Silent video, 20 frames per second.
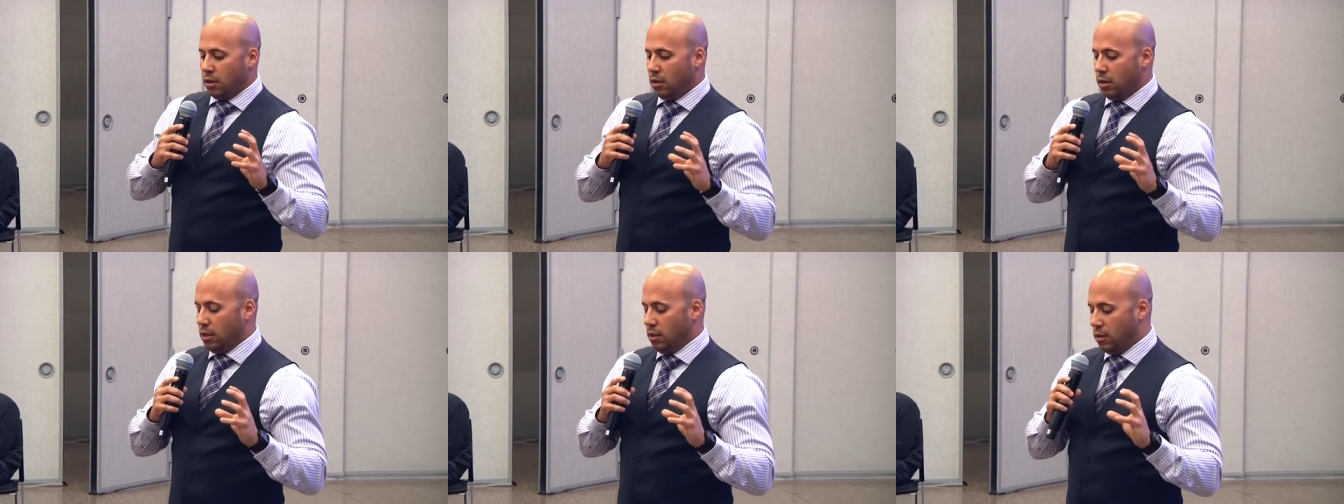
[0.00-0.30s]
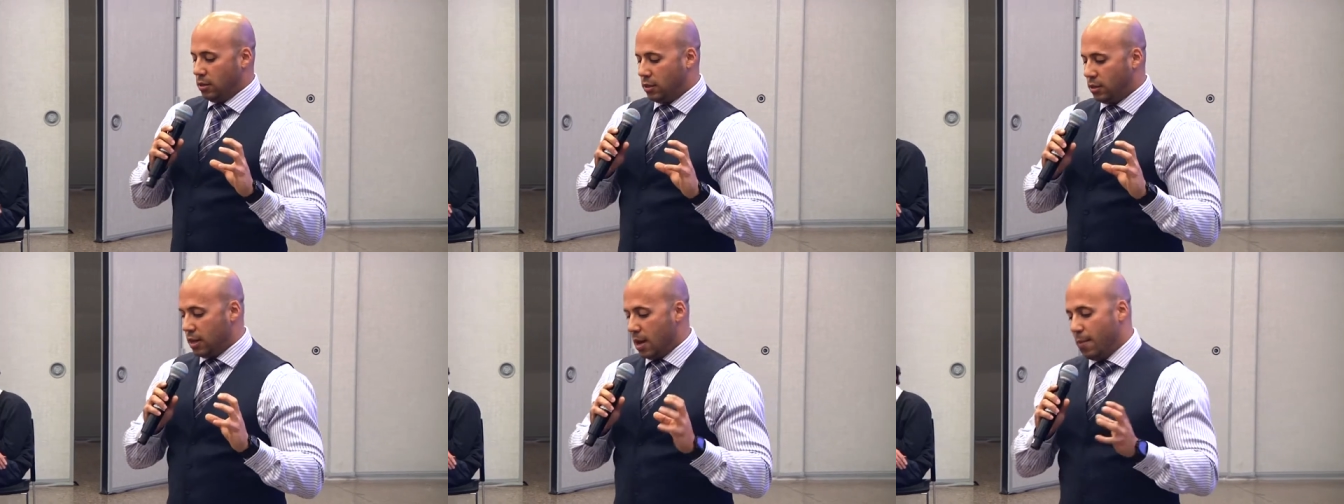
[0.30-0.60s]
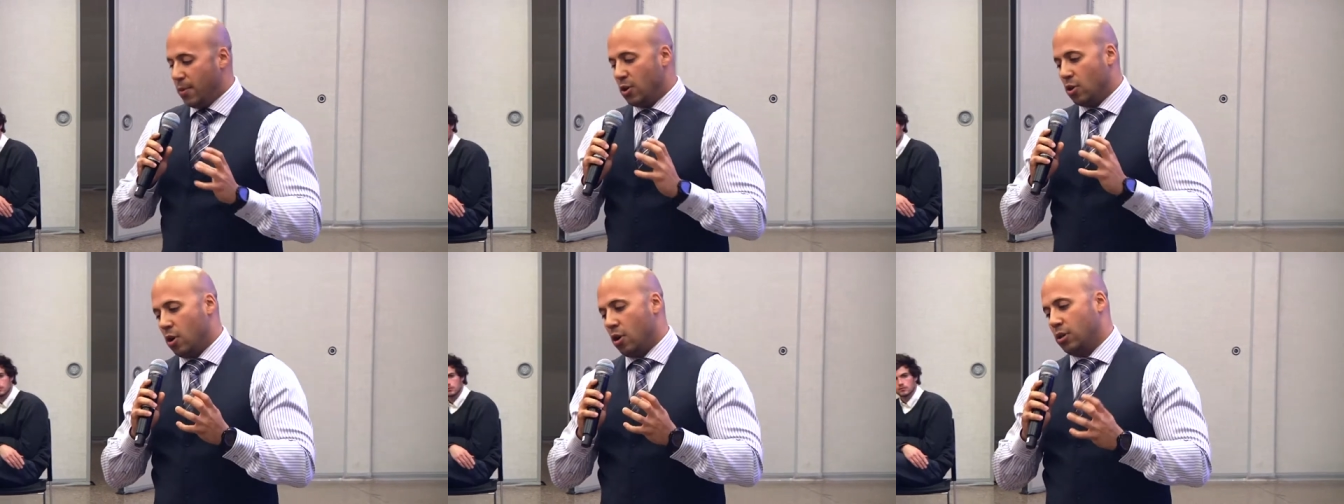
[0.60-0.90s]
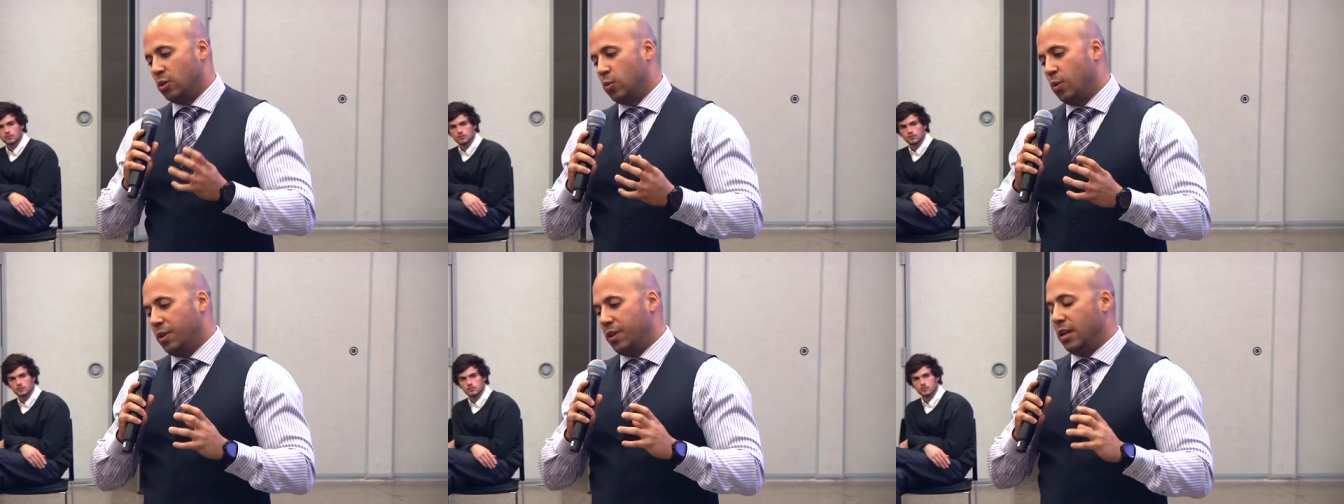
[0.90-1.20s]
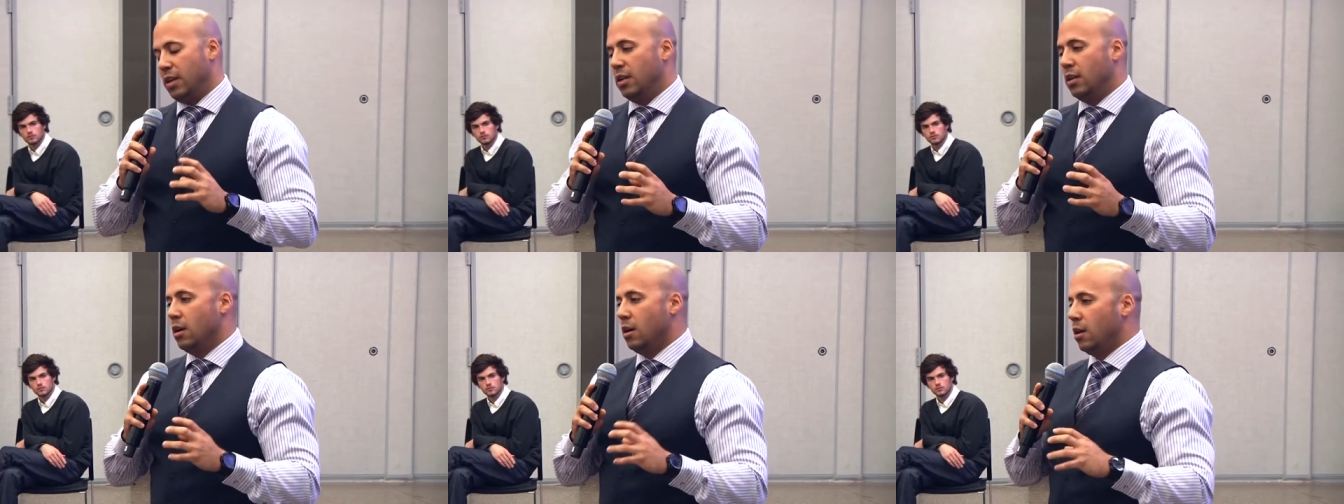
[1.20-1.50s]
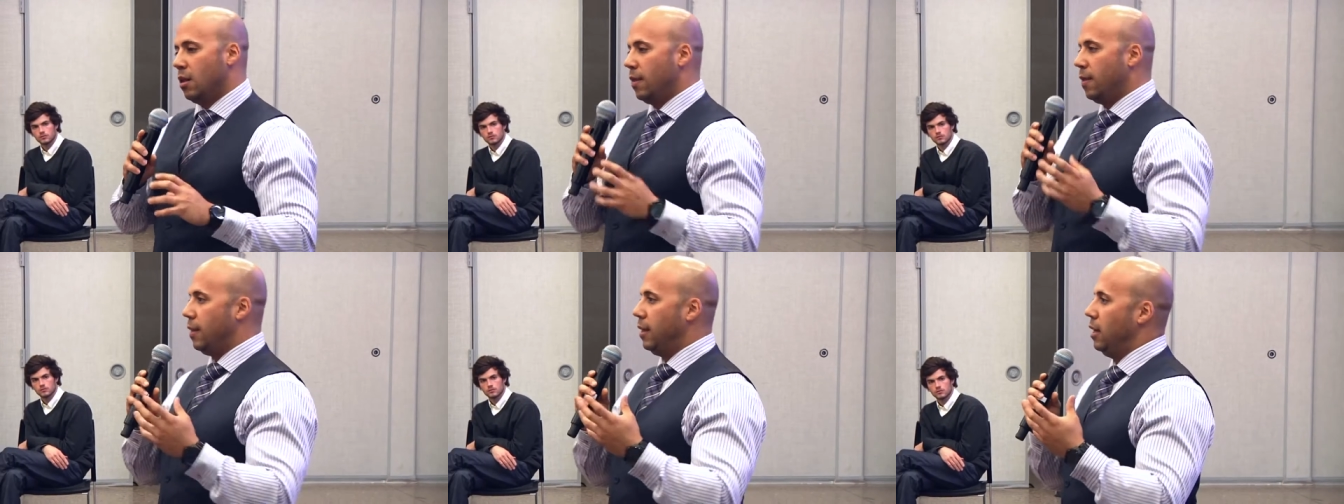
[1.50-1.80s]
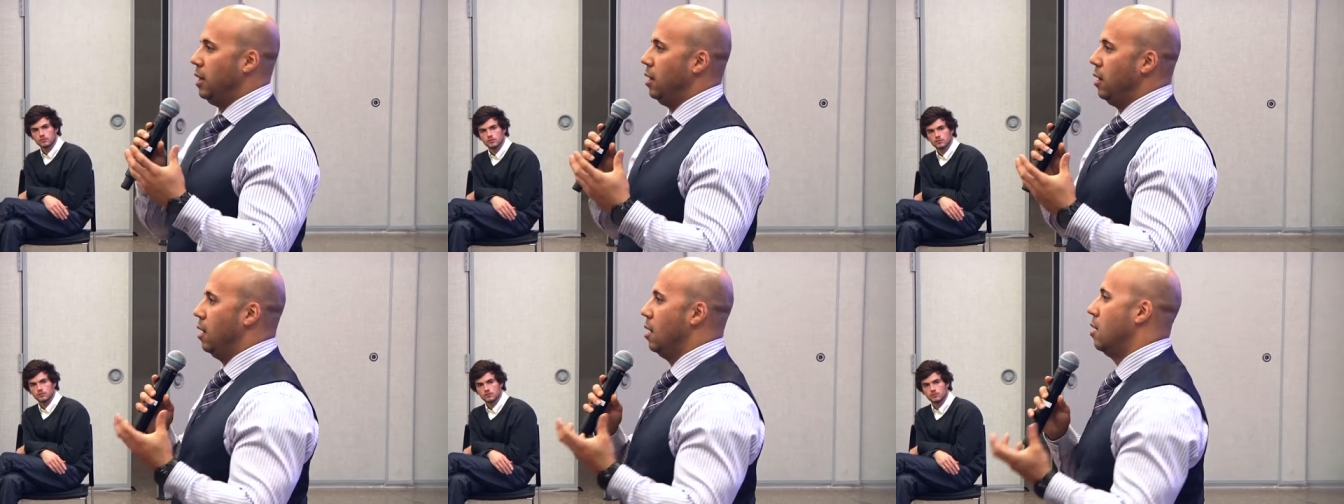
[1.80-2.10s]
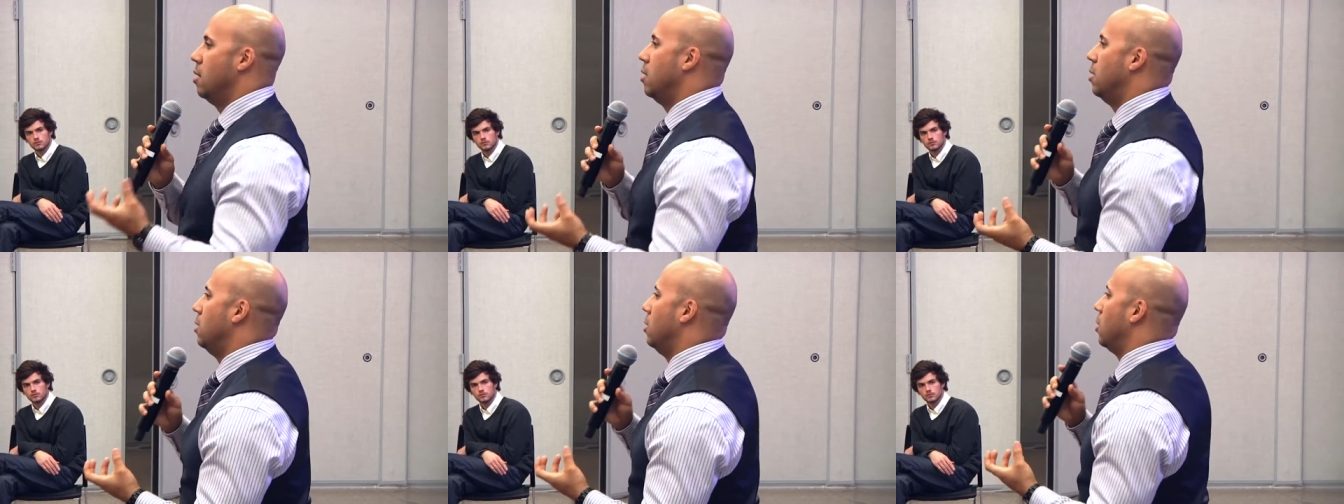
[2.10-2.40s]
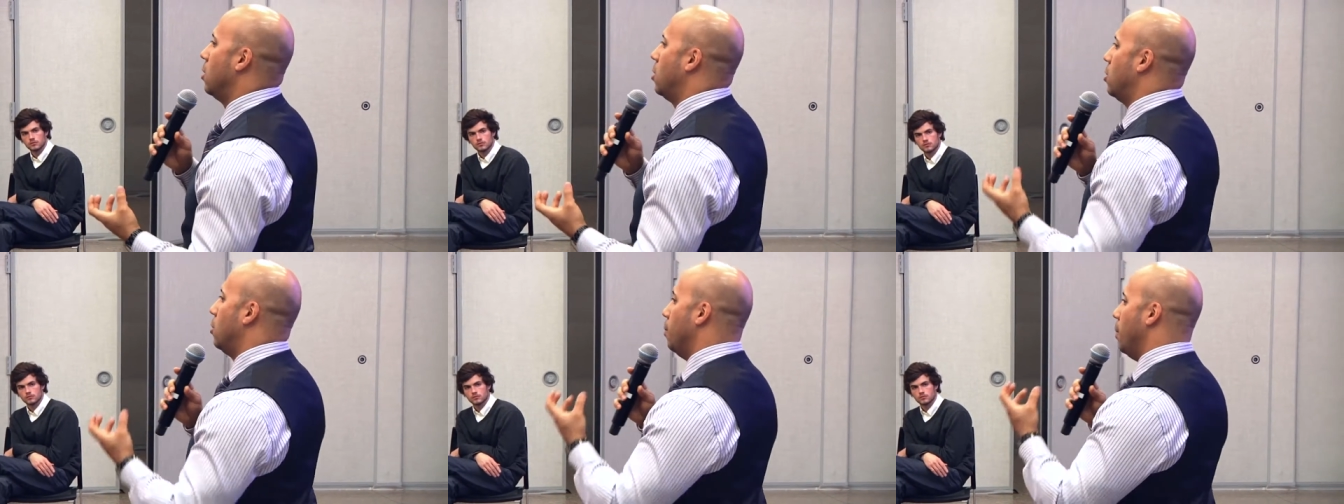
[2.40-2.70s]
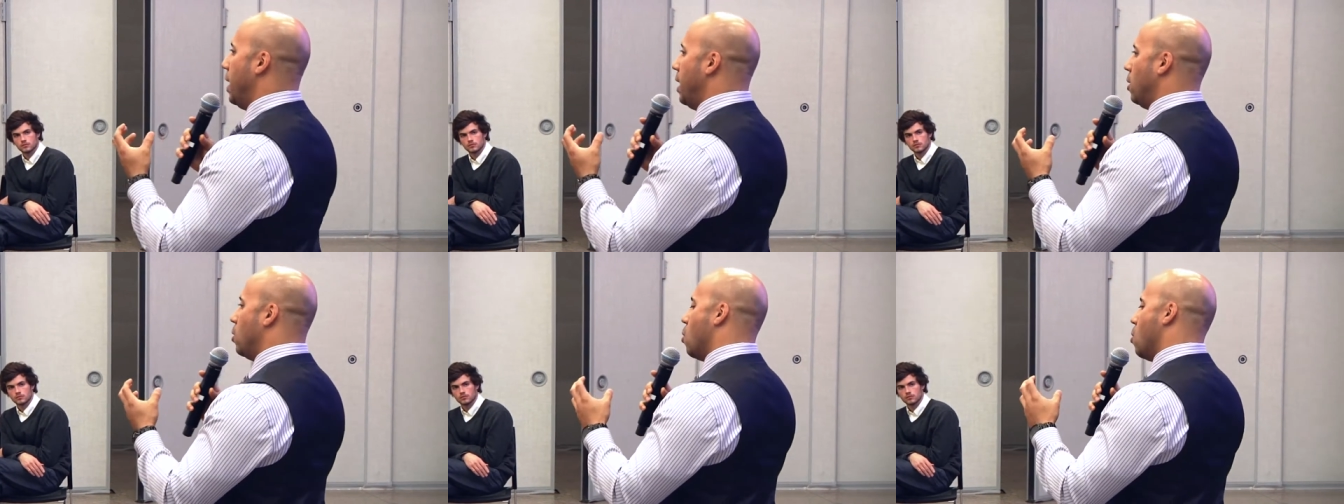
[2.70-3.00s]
these seminars within the main